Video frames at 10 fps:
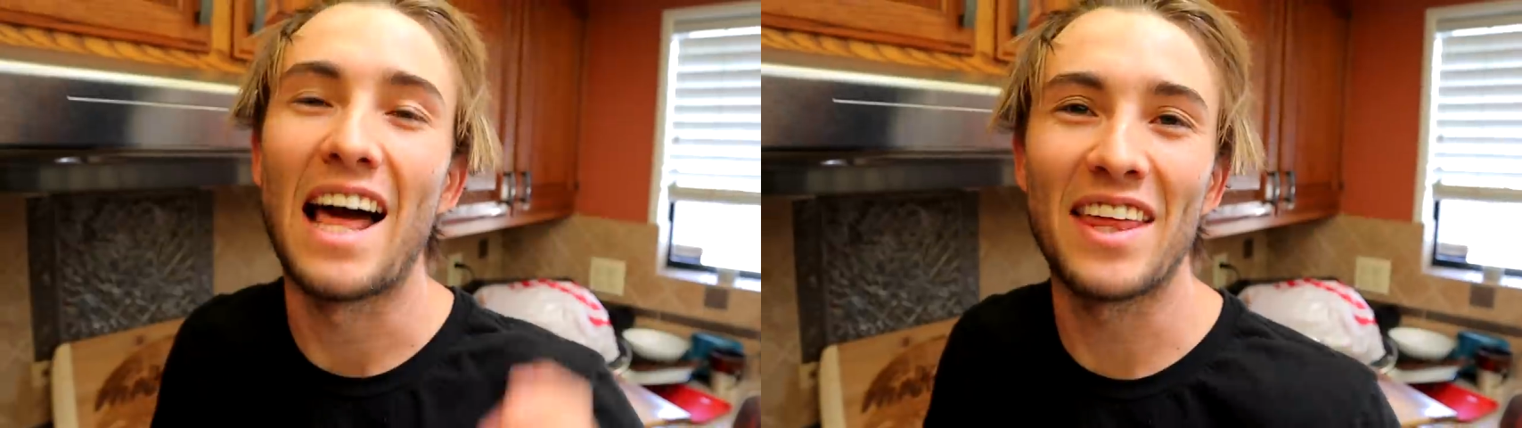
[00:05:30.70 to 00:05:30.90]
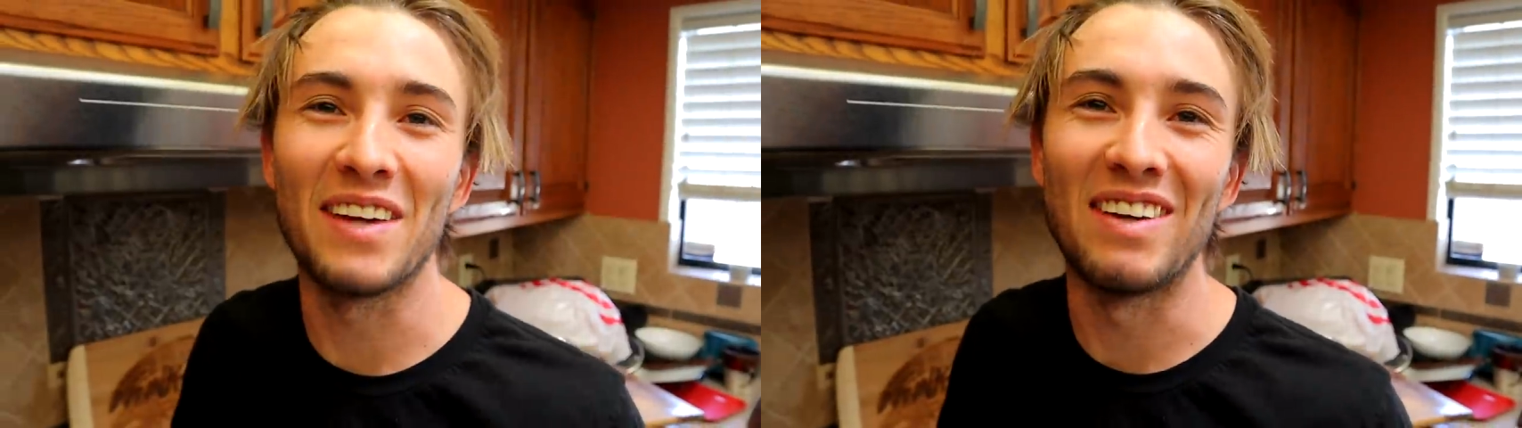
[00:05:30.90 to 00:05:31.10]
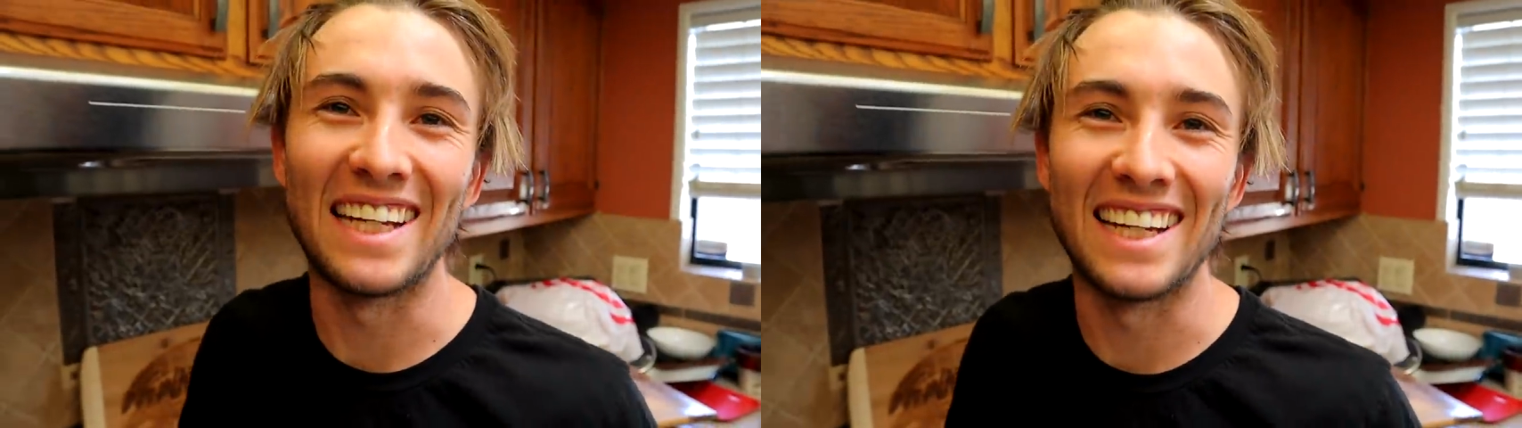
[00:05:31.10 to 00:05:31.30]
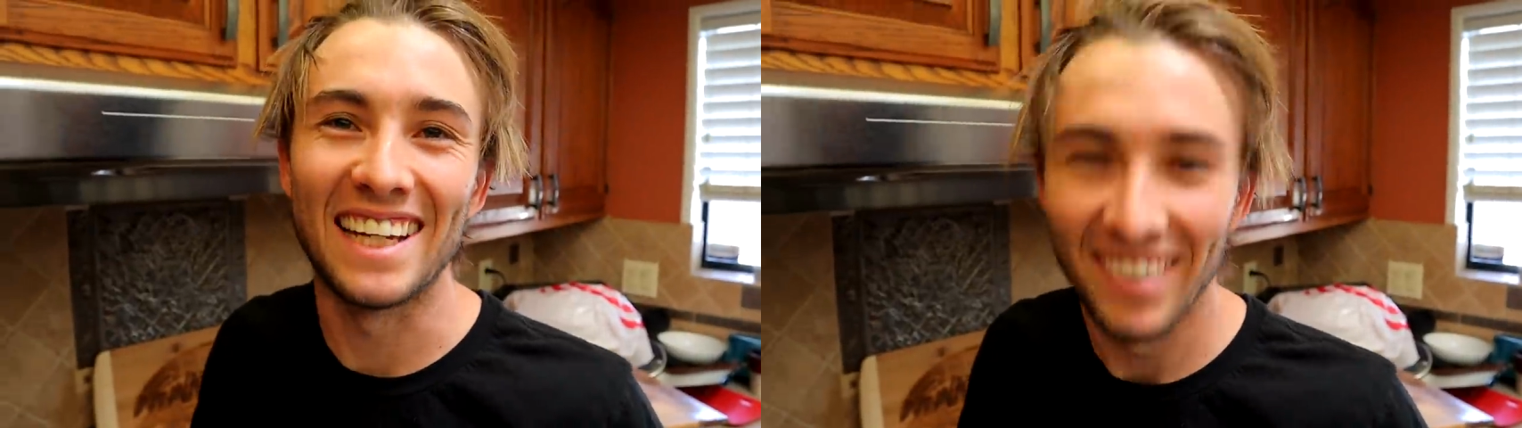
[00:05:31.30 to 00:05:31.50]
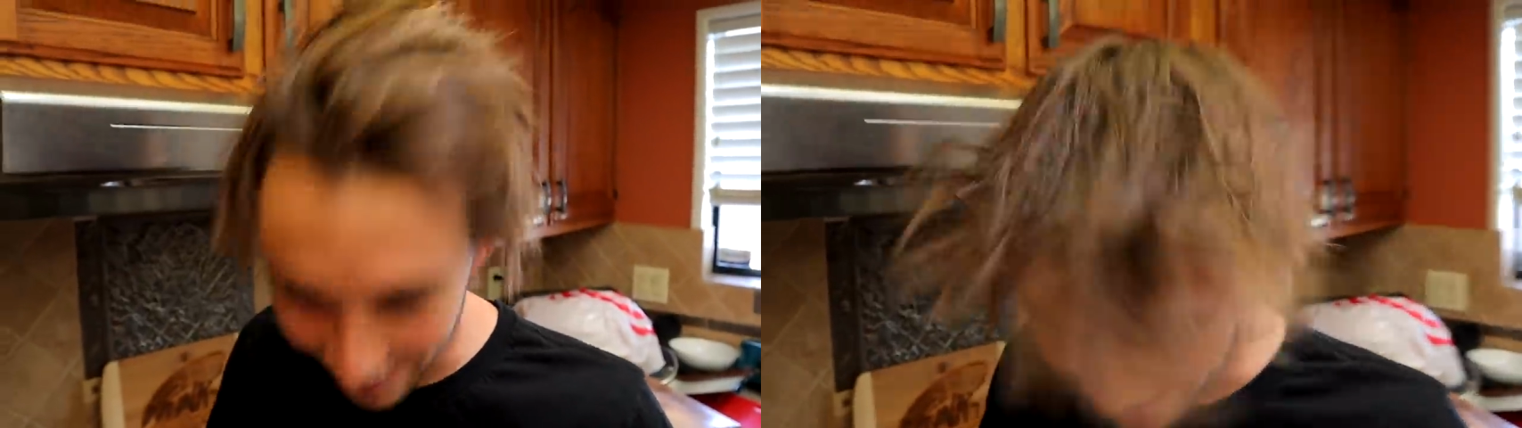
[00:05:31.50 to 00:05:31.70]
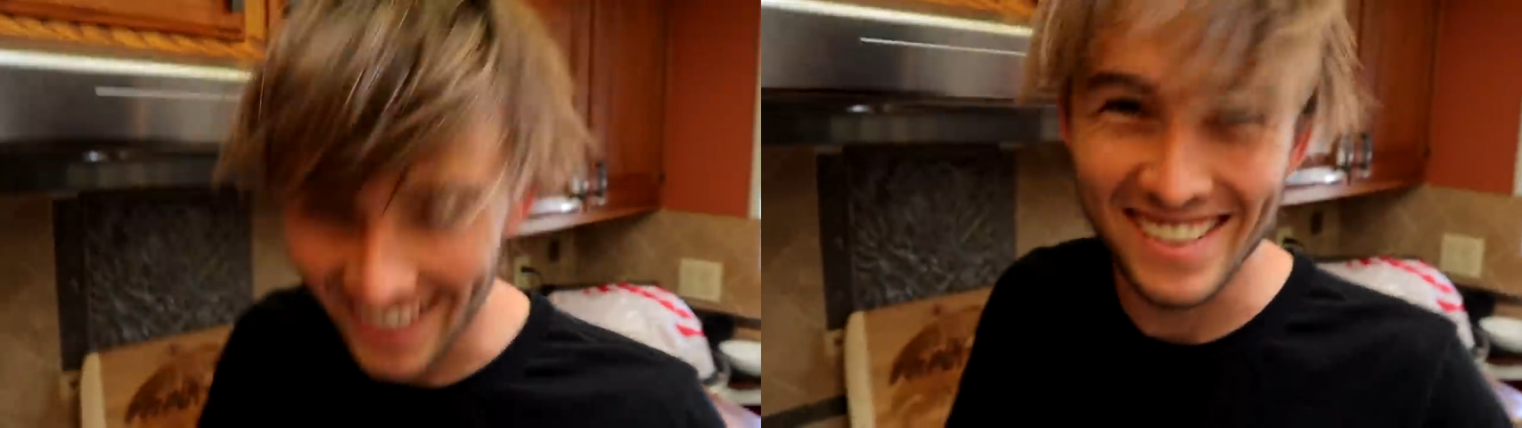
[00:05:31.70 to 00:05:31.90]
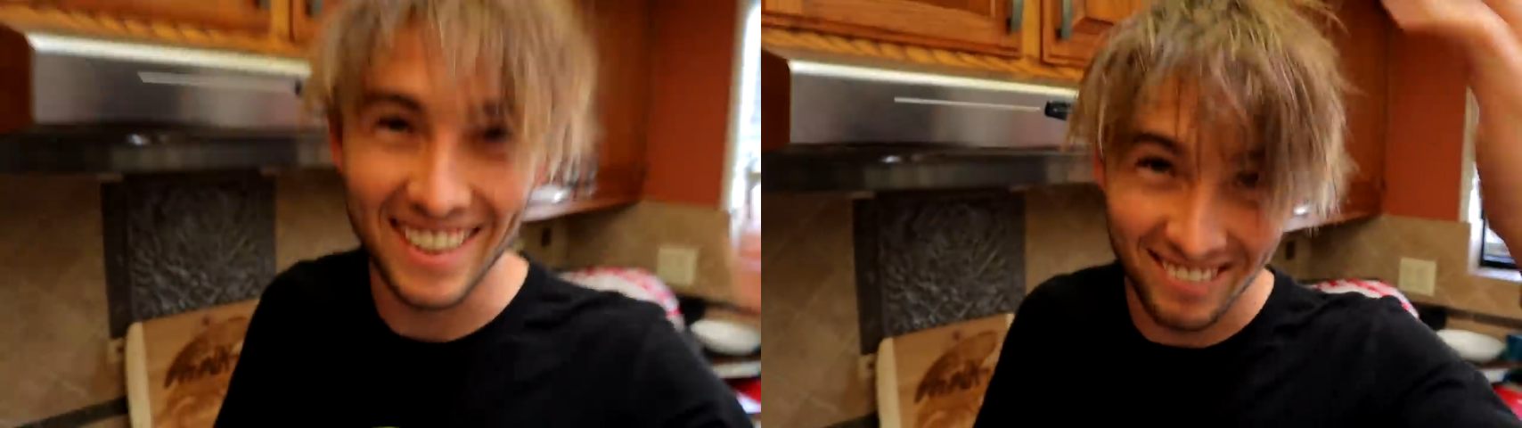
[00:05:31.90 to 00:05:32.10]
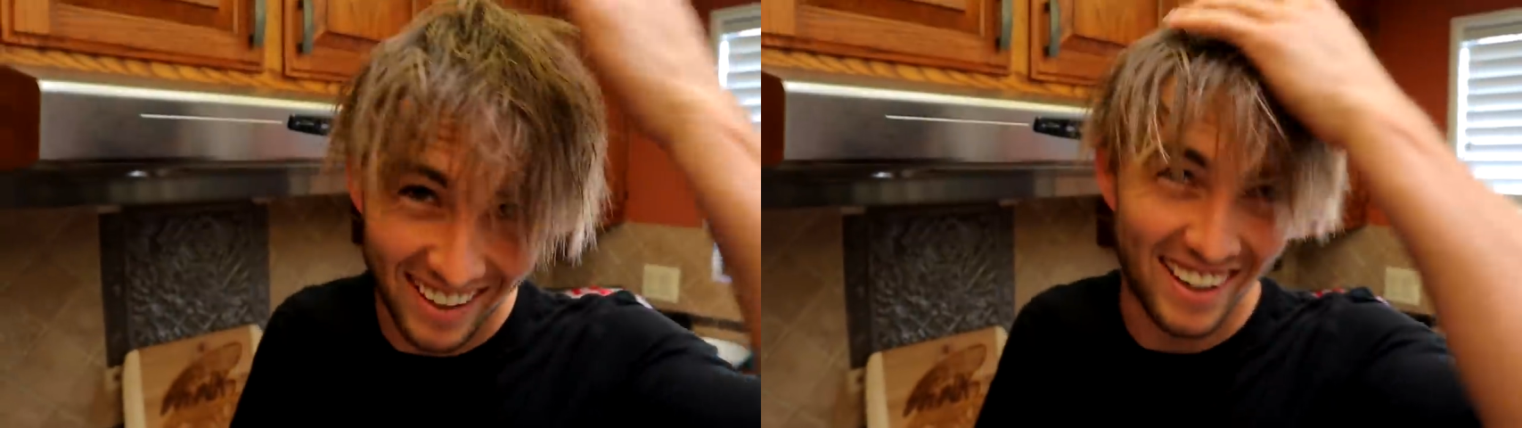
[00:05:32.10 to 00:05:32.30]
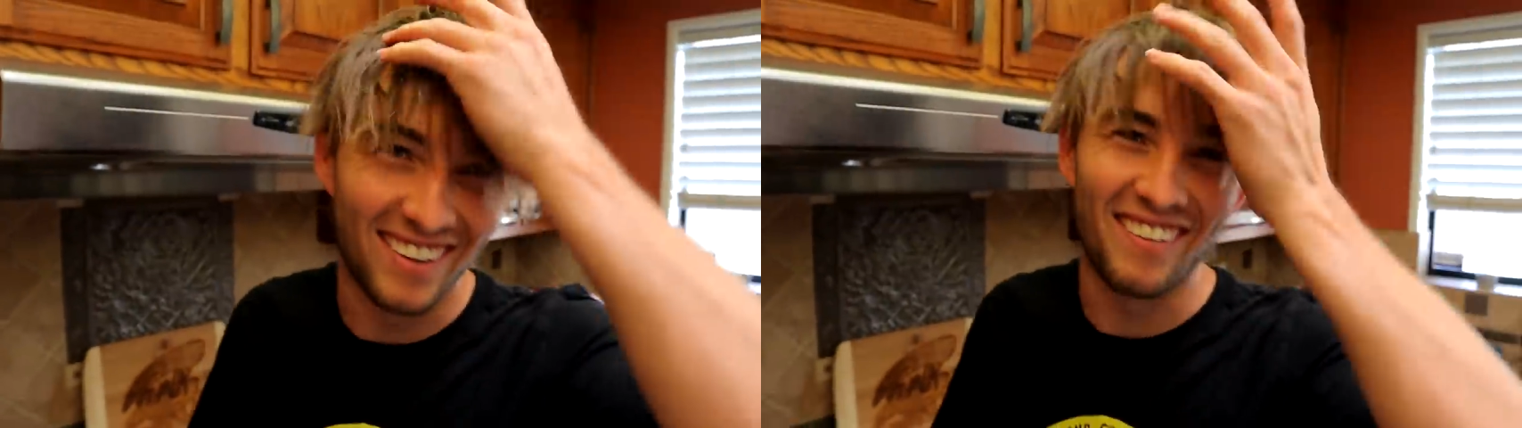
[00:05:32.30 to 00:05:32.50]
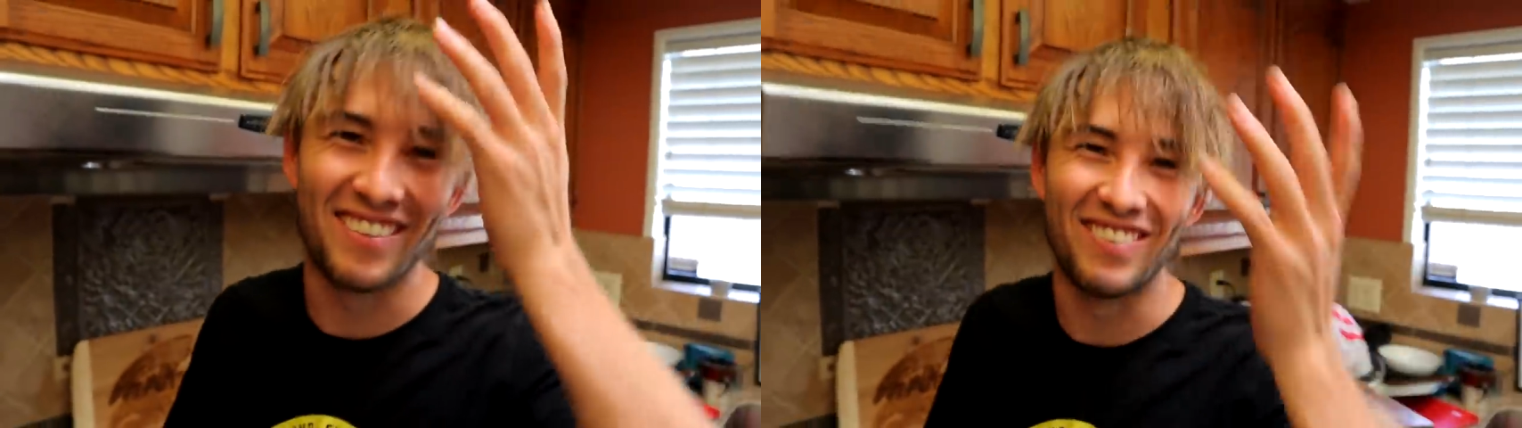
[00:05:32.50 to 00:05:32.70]
I think I might need to get one because look, my hair
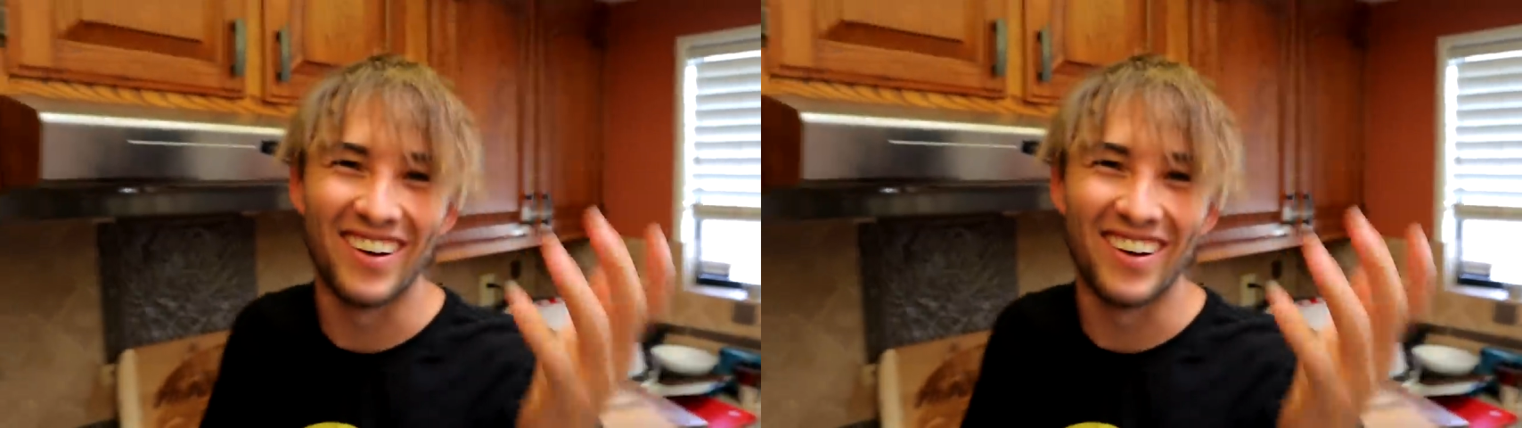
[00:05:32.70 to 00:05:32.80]
always